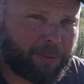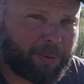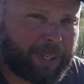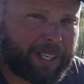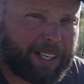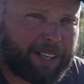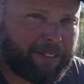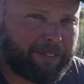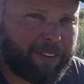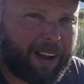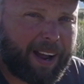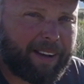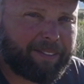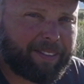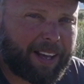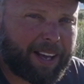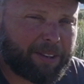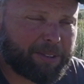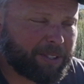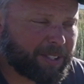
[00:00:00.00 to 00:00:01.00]
3 to
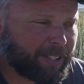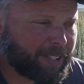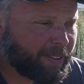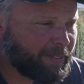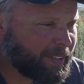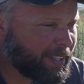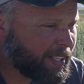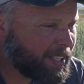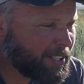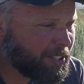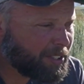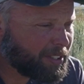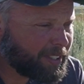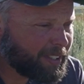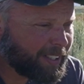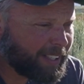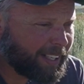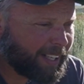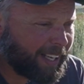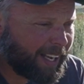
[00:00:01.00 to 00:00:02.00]
5 thousandths of an inch,